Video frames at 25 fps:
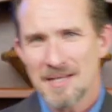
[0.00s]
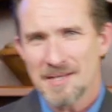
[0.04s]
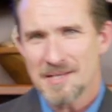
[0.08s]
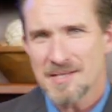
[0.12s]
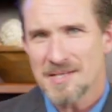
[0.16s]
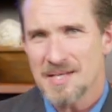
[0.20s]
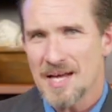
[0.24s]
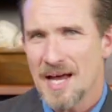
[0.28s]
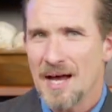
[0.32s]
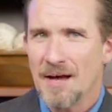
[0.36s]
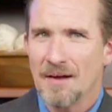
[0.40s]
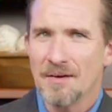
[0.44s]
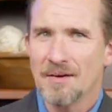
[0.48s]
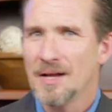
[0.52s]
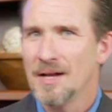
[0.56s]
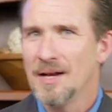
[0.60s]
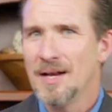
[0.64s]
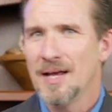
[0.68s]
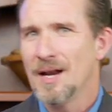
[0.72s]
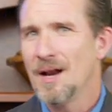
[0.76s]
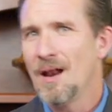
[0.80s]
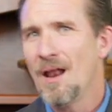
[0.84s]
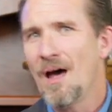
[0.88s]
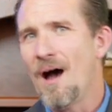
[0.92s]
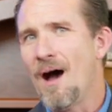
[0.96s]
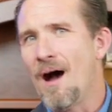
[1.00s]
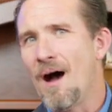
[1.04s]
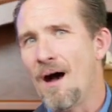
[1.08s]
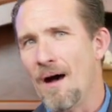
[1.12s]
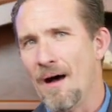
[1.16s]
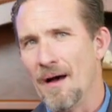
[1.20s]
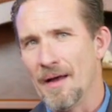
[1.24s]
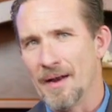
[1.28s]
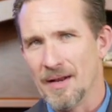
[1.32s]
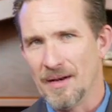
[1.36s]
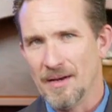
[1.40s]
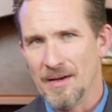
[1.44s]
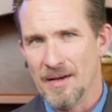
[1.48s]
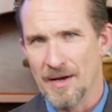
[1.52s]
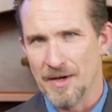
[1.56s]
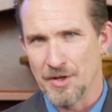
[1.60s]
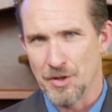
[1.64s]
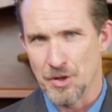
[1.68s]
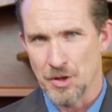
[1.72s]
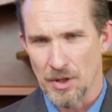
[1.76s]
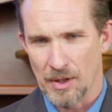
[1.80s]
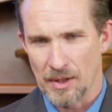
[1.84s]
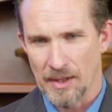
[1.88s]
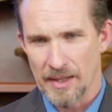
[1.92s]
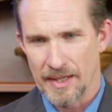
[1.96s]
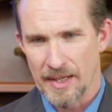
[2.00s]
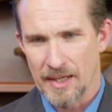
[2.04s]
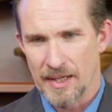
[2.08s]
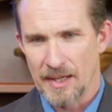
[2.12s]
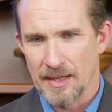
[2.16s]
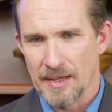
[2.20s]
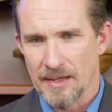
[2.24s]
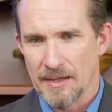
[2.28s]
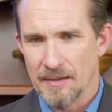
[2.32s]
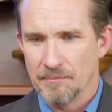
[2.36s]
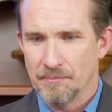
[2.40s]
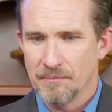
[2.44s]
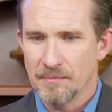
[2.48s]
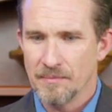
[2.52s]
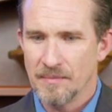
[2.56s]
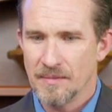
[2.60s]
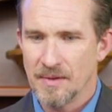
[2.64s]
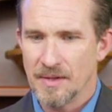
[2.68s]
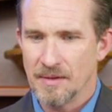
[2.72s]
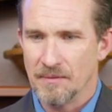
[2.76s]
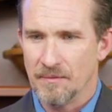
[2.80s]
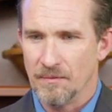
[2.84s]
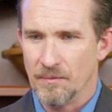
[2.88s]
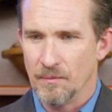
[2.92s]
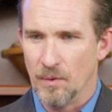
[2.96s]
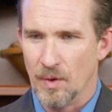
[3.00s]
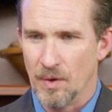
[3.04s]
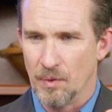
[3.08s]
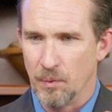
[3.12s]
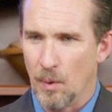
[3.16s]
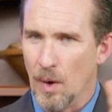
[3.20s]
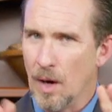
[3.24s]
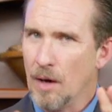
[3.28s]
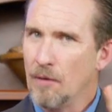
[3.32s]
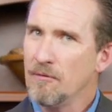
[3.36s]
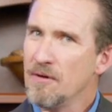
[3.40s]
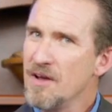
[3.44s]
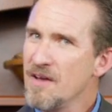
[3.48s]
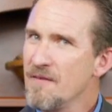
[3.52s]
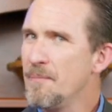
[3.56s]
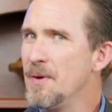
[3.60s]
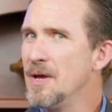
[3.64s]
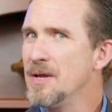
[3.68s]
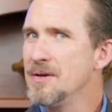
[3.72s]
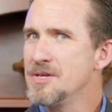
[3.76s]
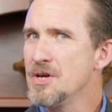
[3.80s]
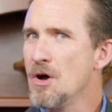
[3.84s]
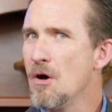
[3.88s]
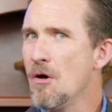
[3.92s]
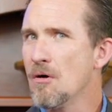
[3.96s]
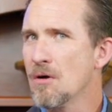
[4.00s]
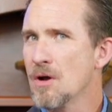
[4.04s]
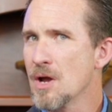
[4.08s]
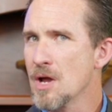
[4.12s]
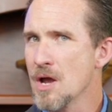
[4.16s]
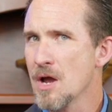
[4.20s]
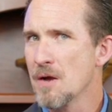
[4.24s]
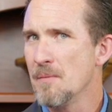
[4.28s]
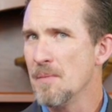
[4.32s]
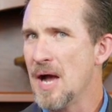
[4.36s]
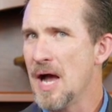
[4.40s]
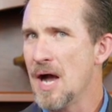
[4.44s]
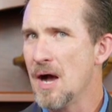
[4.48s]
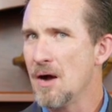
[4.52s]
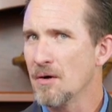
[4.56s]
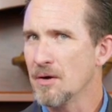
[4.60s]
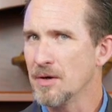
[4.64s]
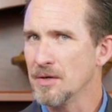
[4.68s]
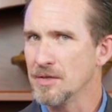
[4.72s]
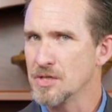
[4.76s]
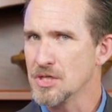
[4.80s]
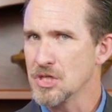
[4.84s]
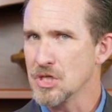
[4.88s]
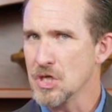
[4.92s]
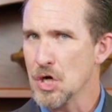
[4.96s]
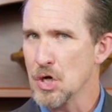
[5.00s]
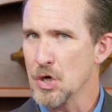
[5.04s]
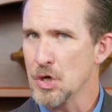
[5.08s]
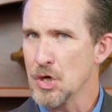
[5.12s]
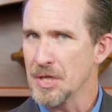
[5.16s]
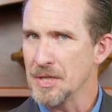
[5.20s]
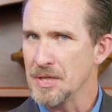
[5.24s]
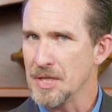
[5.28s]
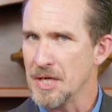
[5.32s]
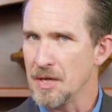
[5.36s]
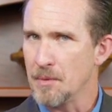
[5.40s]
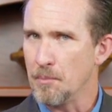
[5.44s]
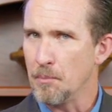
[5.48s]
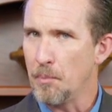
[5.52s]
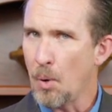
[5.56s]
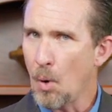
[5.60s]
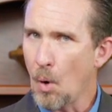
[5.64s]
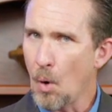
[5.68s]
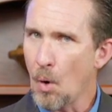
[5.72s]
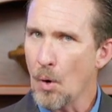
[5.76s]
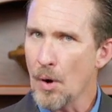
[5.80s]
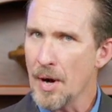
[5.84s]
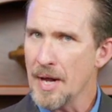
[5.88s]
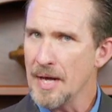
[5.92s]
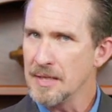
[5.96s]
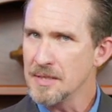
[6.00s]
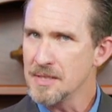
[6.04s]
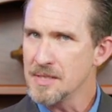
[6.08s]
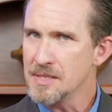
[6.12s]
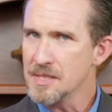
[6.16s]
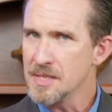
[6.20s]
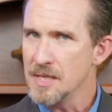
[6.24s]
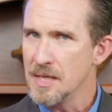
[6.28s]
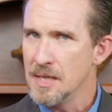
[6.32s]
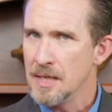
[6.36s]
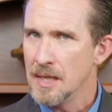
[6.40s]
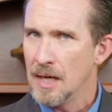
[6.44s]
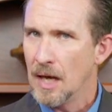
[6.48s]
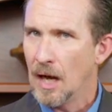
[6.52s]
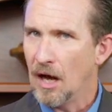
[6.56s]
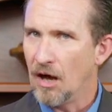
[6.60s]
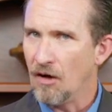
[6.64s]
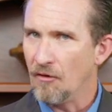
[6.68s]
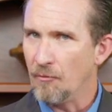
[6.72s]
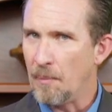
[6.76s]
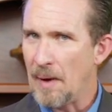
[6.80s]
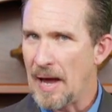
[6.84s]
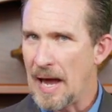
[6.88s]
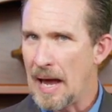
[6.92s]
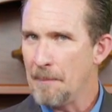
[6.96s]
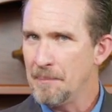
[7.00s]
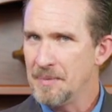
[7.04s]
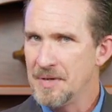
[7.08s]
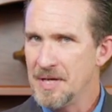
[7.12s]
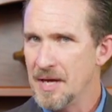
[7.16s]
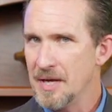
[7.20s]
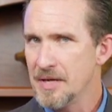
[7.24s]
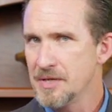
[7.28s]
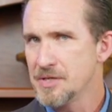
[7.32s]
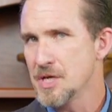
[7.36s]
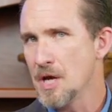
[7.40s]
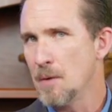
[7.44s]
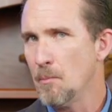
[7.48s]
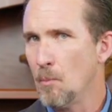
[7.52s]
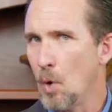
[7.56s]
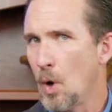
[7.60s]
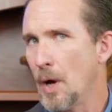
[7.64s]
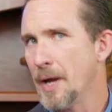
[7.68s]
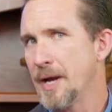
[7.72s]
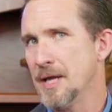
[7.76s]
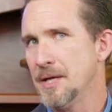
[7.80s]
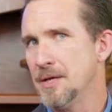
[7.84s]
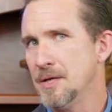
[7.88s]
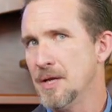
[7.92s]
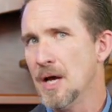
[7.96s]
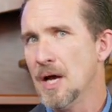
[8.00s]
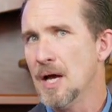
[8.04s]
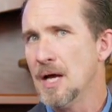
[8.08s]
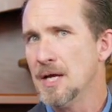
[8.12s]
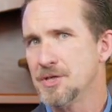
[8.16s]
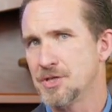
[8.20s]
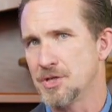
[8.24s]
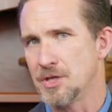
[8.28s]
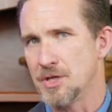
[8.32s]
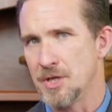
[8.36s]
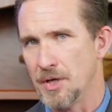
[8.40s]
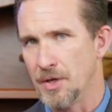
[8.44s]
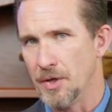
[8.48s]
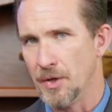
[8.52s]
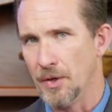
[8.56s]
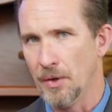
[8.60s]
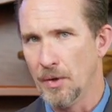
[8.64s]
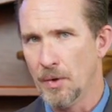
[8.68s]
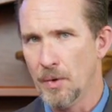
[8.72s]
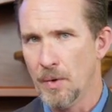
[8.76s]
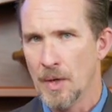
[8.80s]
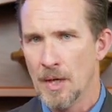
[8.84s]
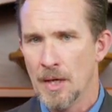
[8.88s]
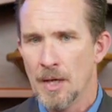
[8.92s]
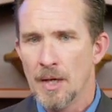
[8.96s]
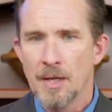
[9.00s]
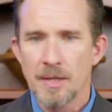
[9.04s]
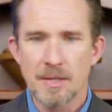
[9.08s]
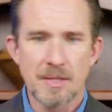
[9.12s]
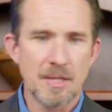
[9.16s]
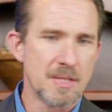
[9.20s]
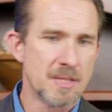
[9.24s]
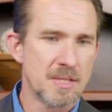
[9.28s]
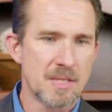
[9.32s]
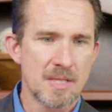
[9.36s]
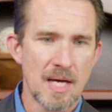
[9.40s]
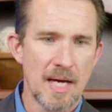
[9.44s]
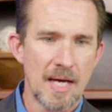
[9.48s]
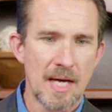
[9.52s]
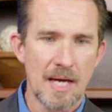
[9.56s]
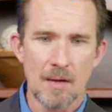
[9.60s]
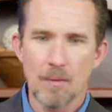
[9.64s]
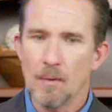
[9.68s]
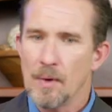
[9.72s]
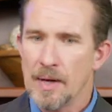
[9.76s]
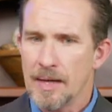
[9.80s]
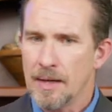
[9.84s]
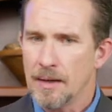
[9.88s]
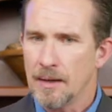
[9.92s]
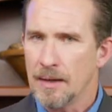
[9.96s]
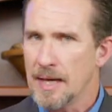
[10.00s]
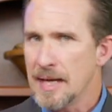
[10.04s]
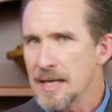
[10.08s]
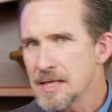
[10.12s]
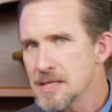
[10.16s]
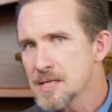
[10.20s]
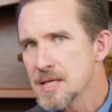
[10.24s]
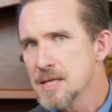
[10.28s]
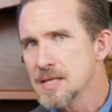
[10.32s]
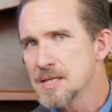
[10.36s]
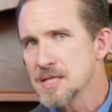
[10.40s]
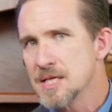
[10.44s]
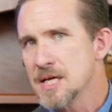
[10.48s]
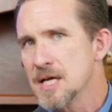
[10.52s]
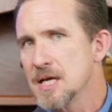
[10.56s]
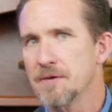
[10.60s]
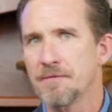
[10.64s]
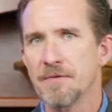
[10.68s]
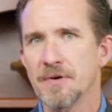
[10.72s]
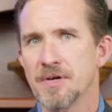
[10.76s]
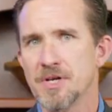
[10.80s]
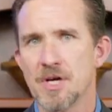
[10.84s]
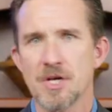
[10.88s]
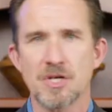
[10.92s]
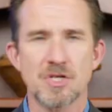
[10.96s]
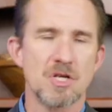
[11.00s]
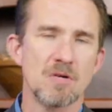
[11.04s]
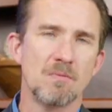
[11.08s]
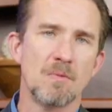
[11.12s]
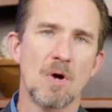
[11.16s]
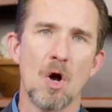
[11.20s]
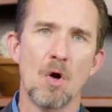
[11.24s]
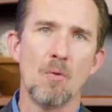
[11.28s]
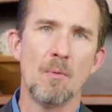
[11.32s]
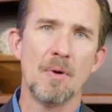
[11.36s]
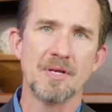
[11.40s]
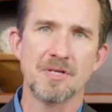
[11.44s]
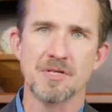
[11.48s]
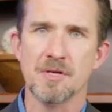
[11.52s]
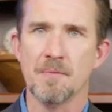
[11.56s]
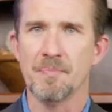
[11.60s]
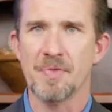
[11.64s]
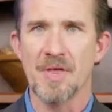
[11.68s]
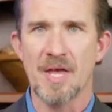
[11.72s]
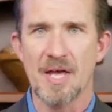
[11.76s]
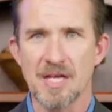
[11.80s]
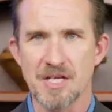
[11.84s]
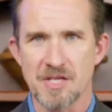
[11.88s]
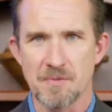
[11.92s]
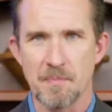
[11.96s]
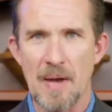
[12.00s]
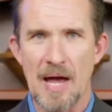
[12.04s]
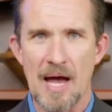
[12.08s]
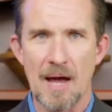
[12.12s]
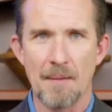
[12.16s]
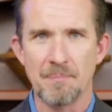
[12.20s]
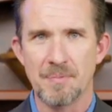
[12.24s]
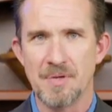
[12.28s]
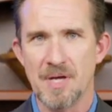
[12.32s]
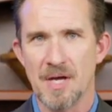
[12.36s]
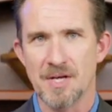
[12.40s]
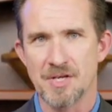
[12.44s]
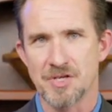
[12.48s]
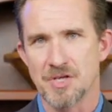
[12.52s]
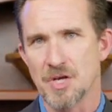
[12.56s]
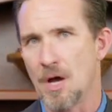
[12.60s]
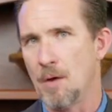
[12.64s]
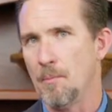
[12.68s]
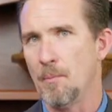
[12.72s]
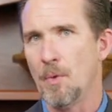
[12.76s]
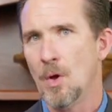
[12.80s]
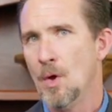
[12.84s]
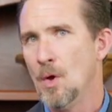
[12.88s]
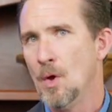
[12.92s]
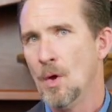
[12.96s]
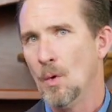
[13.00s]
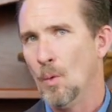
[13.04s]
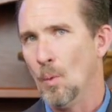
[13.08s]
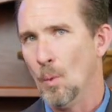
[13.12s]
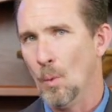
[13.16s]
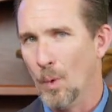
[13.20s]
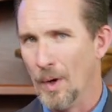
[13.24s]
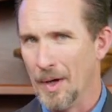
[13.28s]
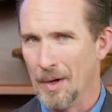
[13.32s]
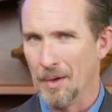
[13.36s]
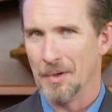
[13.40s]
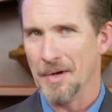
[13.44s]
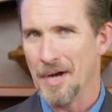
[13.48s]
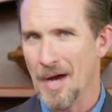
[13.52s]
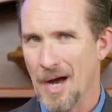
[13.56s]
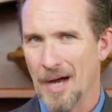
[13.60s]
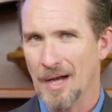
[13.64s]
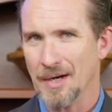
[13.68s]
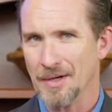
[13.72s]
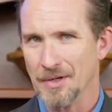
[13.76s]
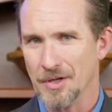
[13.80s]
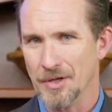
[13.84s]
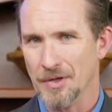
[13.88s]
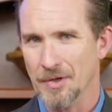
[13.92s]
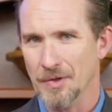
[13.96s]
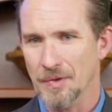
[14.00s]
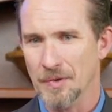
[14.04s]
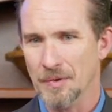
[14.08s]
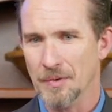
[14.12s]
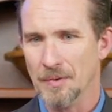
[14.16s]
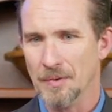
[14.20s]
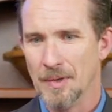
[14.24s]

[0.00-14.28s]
sound a little odd initially with what we've been talking about concerning the importance of baptism, what it does do, to say, well, let's consider for just a moment some things baptism will not do.